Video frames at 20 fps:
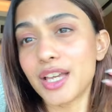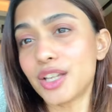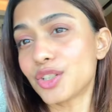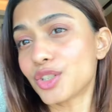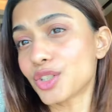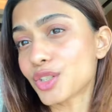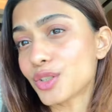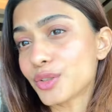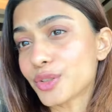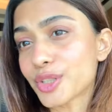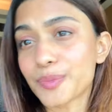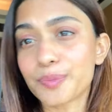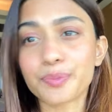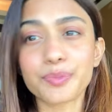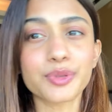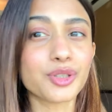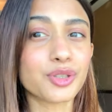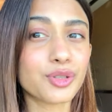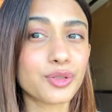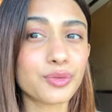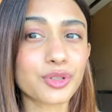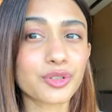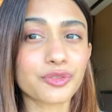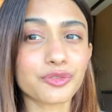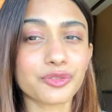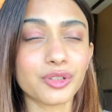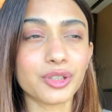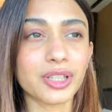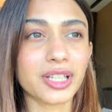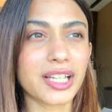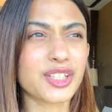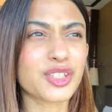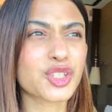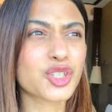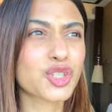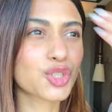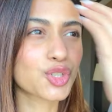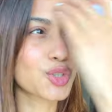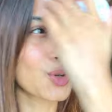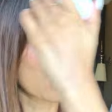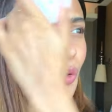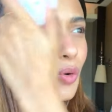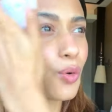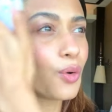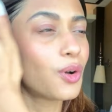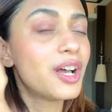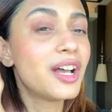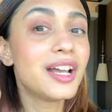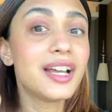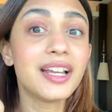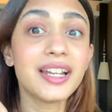it just looks beautiful and so